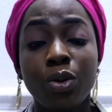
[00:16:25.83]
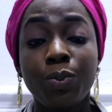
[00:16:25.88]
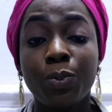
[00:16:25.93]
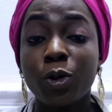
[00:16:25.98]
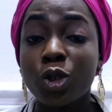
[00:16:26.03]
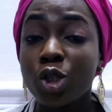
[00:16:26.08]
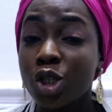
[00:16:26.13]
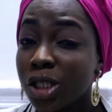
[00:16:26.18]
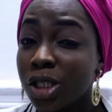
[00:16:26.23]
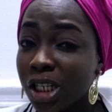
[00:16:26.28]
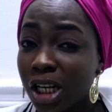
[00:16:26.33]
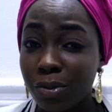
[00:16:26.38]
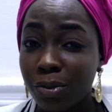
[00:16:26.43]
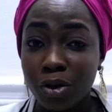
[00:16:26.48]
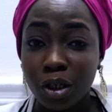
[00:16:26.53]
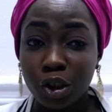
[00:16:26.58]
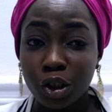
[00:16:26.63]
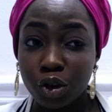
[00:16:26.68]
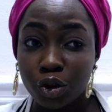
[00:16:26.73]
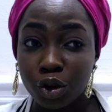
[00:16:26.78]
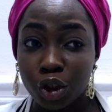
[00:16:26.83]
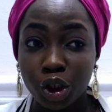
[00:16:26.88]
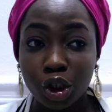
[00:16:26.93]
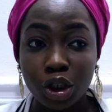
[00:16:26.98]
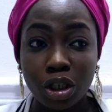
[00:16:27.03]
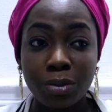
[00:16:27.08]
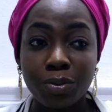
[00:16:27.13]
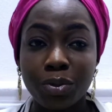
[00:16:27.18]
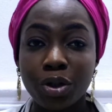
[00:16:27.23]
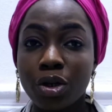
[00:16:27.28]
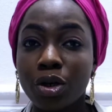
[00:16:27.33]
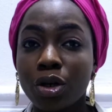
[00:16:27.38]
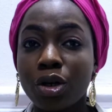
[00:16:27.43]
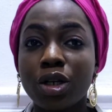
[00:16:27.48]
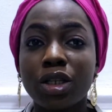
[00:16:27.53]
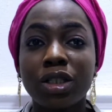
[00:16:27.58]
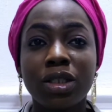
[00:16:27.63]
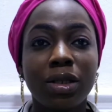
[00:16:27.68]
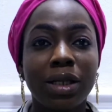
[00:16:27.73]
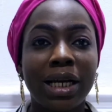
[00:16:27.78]
post-UTM registration,
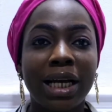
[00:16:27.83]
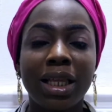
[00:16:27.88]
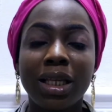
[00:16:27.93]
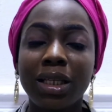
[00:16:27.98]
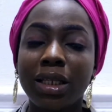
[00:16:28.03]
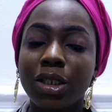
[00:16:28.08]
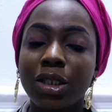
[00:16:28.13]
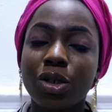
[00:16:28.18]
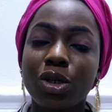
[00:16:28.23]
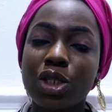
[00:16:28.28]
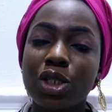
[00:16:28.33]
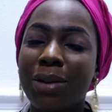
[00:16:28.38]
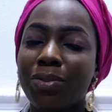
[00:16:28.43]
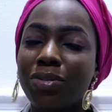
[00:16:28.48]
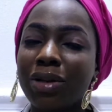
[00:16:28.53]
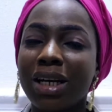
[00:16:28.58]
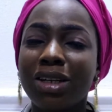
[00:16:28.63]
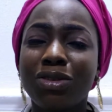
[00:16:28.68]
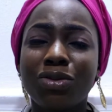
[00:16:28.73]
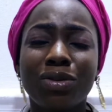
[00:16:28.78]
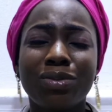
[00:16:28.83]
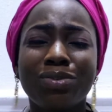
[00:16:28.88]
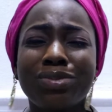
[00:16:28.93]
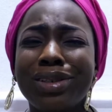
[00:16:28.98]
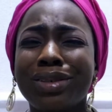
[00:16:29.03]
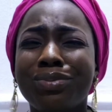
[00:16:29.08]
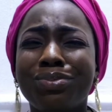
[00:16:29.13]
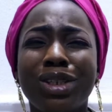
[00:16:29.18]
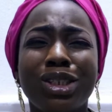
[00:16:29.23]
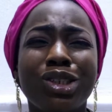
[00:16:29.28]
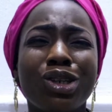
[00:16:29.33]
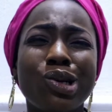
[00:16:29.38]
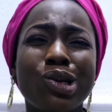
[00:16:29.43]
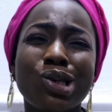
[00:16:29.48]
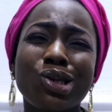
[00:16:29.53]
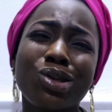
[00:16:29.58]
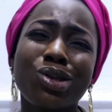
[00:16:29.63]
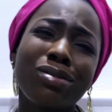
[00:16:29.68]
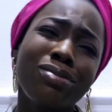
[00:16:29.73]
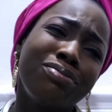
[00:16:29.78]
because I think they just applied for, they
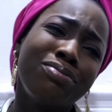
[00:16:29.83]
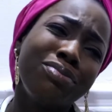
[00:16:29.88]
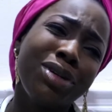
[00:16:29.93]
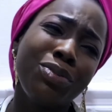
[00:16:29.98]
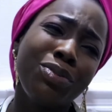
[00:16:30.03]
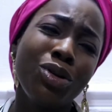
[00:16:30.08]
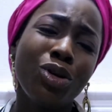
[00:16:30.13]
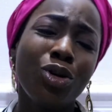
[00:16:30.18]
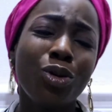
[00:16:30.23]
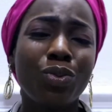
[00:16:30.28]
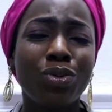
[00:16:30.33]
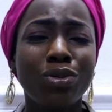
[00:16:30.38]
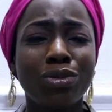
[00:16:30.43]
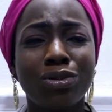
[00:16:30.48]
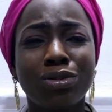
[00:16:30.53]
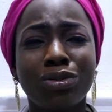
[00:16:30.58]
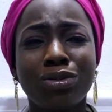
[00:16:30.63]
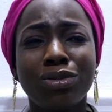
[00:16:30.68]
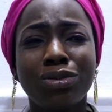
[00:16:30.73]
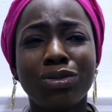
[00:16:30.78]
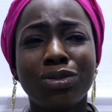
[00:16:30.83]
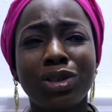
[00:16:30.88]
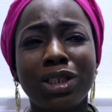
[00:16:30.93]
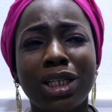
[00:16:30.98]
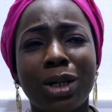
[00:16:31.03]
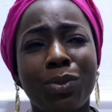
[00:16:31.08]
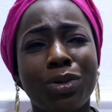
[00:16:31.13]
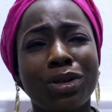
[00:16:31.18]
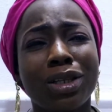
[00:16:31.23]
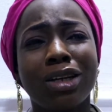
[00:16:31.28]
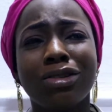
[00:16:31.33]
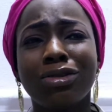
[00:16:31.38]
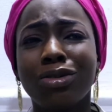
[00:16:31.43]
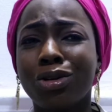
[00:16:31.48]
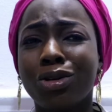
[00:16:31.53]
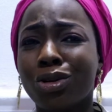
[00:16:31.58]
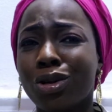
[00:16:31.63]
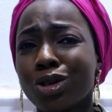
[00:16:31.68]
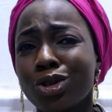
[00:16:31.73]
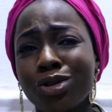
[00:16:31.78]
just maybe opened their portal for
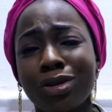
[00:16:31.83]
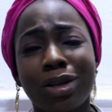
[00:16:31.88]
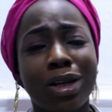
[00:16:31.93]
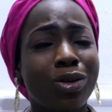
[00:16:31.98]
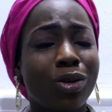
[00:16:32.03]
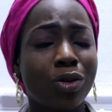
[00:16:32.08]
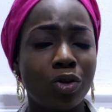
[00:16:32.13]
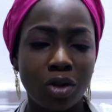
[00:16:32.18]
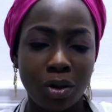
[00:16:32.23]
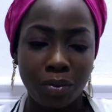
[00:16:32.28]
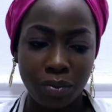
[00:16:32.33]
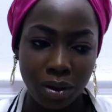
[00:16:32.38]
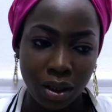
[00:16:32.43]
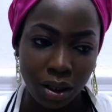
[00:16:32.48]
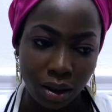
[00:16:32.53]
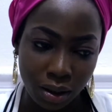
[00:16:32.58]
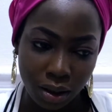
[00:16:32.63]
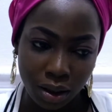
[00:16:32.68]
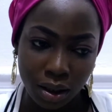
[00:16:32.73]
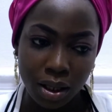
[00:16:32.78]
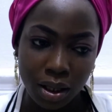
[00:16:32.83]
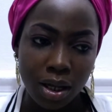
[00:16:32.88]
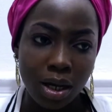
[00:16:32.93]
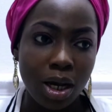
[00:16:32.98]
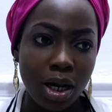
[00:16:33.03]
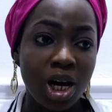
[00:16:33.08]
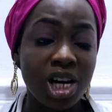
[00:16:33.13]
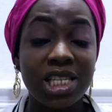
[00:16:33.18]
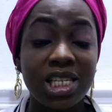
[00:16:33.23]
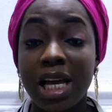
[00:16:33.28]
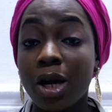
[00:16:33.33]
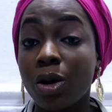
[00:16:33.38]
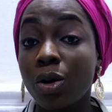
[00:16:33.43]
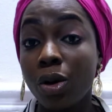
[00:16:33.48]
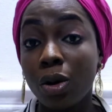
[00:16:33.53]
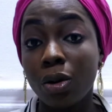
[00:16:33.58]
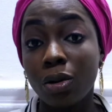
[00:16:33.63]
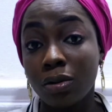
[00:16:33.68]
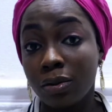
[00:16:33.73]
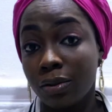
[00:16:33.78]
law student or something. I was like,
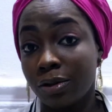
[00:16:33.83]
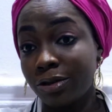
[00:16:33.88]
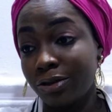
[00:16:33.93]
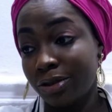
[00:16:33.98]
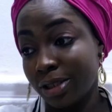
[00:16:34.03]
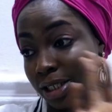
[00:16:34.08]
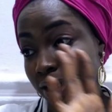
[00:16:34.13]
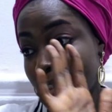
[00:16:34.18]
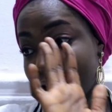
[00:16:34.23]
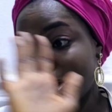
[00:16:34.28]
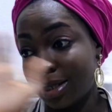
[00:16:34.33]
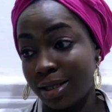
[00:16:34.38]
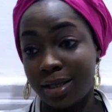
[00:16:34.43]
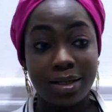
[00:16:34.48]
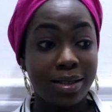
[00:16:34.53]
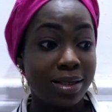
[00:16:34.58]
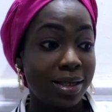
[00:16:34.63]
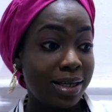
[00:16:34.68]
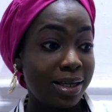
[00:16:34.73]
oh, forget it.